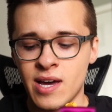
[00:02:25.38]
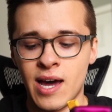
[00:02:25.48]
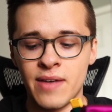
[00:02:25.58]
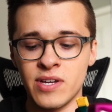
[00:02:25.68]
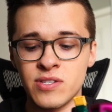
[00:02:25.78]

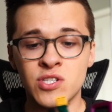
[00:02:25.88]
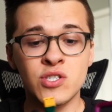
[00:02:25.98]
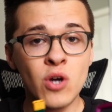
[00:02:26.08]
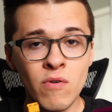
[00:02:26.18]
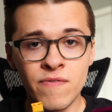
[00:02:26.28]
and then
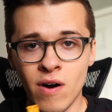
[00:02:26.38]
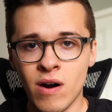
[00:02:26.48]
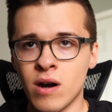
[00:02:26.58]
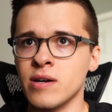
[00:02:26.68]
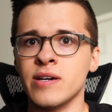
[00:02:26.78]
so
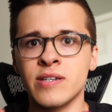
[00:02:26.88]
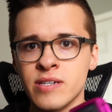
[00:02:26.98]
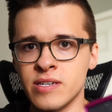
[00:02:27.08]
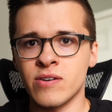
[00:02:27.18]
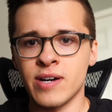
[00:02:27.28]
far, in a
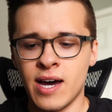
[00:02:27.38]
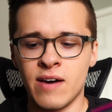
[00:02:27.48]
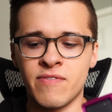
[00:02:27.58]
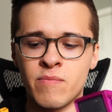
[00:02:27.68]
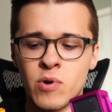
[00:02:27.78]
year and a
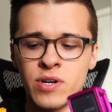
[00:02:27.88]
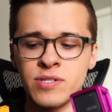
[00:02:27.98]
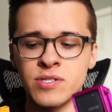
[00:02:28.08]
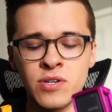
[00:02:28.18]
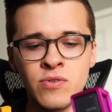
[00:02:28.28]
half, I've
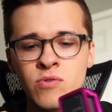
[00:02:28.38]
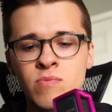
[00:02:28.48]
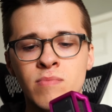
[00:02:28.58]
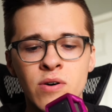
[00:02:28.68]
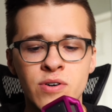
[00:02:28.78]
broken 2
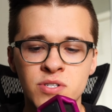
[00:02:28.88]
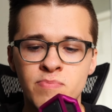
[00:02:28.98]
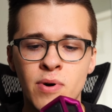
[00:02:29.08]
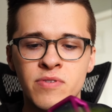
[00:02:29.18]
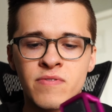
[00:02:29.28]
motors,
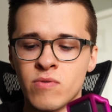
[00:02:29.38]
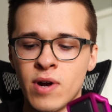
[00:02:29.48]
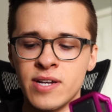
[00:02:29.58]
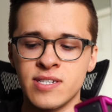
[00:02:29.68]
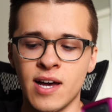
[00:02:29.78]
both of the
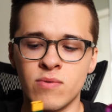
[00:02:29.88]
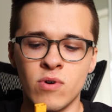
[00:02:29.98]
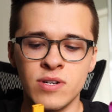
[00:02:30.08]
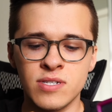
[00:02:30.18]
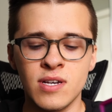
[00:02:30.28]
right side
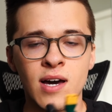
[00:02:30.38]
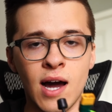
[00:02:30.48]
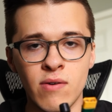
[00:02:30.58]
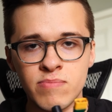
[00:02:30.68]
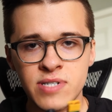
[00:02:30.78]
ones.
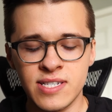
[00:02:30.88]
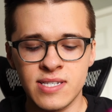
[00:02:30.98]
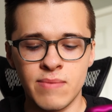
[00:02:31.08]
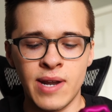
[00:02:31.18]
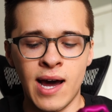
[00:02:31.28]
I replaced
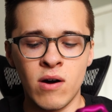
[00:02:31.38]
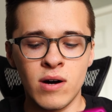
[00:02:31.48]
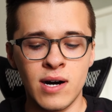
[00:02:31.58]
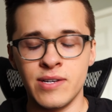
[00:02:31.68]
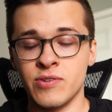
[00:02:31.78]
them
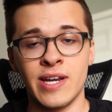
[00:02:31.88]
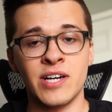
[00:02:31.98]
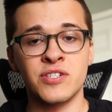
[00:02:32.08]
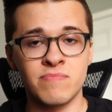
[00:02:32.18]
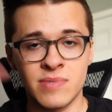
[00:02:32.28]
now. You can
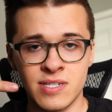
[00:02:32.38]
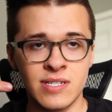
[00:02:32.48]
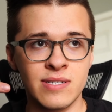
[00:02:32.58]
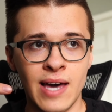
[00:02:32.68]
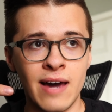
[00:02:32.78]
actually
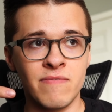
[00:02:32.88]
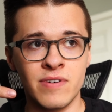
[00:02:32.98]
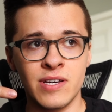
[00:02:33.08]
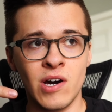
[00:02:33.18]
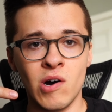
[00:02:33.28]
see that
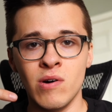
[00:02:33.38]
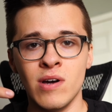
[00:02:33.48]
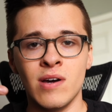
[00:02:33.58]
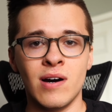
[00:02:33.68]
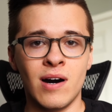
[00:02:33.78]
video
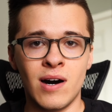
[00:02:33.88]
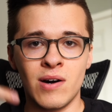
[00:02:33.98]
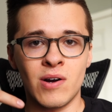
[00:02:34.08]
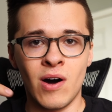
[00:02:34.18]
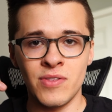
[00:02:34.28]

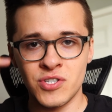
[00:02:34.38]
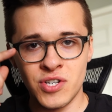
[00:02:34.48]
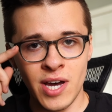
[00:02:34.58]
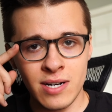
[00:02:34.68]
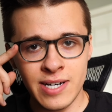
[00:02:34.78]
on this
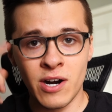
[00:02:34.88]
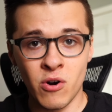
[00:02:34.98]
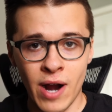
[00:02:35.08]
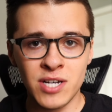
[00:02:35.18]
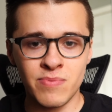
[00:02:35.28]
channel. I
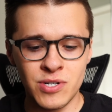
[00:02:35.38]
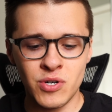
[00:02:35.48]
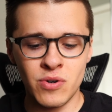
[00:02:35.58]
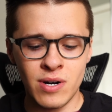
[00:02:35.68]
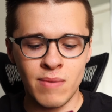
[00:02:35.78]
crashed my
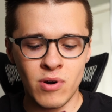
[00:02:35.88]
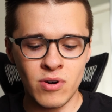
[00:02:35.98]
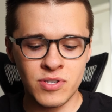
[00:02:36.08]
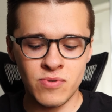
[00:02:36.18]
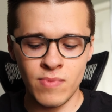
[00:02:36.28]
drone and I
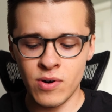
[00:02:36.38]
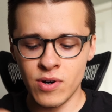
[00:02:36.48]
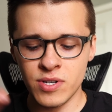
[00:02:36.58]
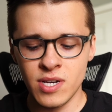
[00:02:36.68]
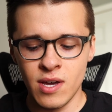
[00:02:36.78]
broke 2
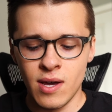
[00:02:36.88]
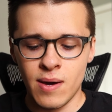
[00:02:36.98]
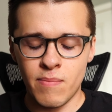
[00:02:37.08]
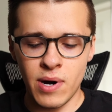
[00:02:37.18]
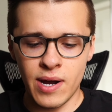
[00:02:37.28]
motors.
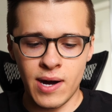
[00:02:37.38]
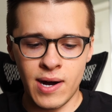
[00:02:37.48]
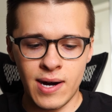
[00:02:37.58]
But